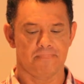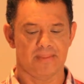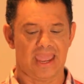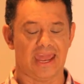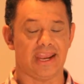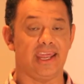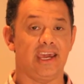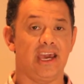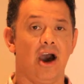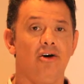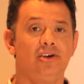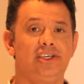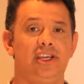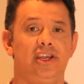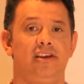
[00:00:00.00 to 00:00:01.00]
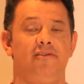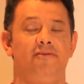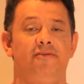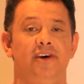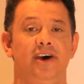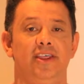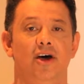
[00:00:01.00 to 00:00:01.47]
And he goes a little
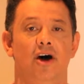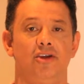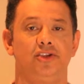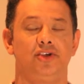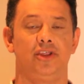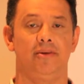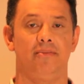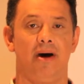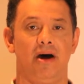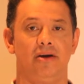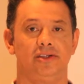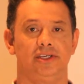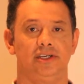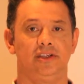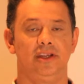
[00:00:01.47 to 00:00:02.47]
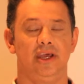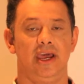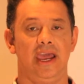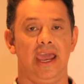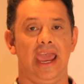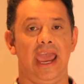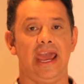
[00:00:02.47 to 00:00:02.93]
further onto the mountain
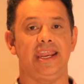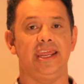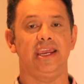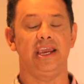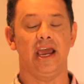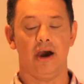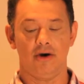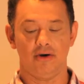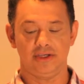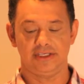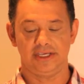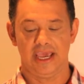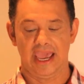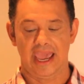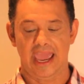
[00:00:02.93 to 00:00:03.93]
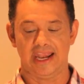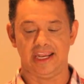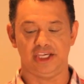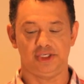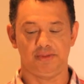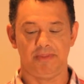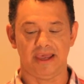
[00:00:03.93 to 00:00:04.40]
and he goes and he
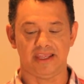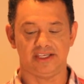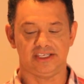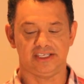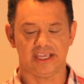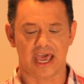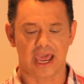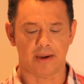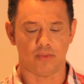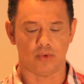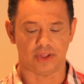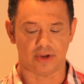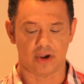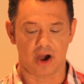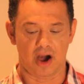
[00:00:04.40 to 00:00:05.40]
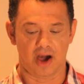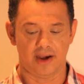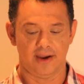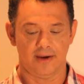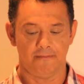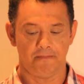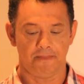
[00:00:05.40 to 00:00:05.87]
spends time with
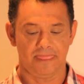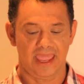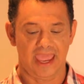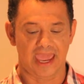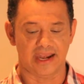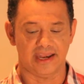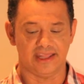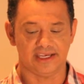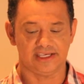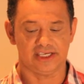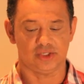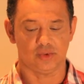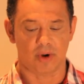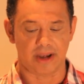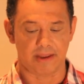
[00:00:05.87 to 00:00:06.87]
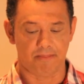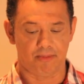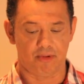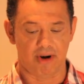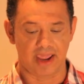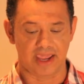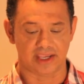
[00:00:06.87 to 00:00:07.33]
God. And this is what he
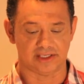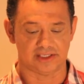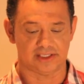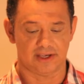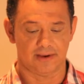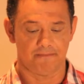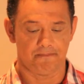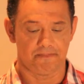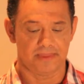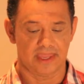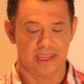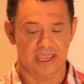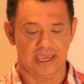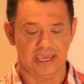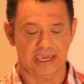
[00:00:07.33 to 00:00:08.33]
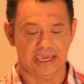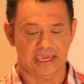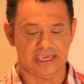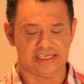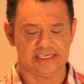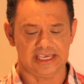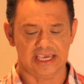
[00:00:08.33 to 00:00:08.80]
prays.
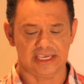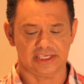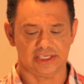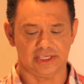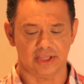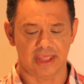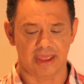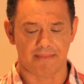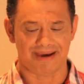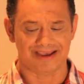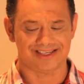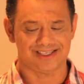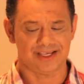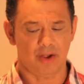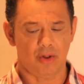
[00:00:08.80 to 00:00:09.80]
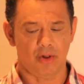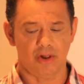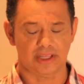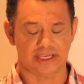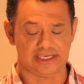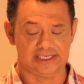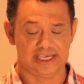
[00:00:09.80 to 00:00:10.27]
He says to them, my soul,
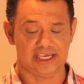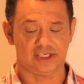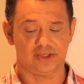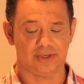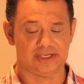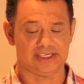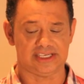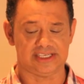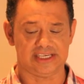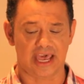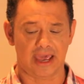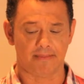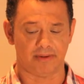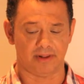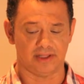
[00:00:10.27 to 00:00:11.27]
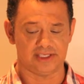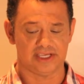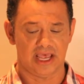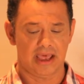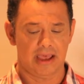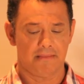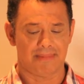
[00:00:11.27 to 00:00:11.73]
he says to his disciples,
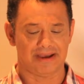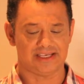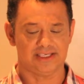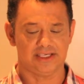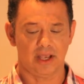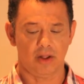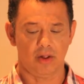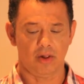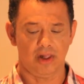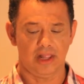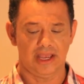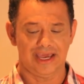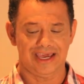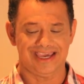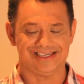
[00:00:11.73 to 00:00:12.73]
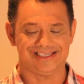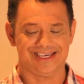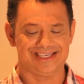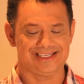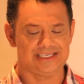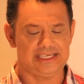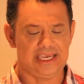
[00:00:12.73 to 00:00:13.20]
my soul is
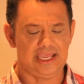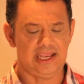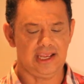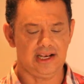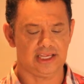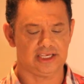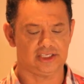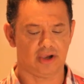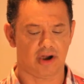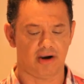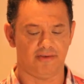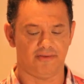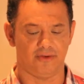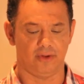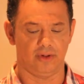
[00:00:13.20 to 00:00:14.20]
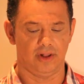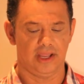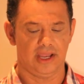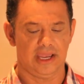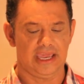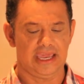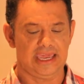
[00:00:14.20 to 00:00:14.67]
exceedingly sorrowful,
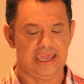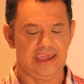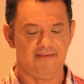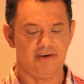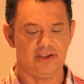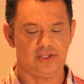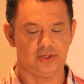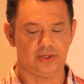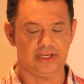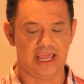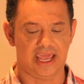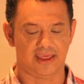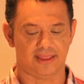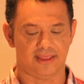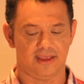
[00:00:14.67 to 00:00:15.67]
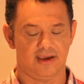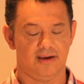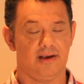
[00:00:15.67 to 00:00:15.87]
even to death.